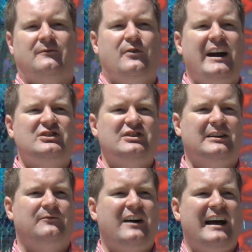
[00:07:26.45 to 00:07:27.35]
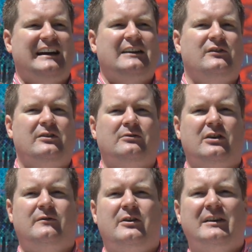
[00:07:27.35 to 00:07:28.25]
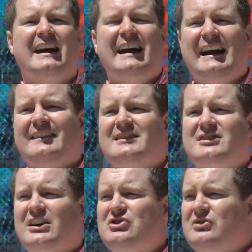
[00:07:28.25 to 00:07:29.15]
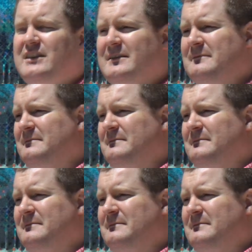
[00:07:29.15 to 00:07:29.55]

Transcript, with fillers: In France, you get fined if you don't go vote. In this country,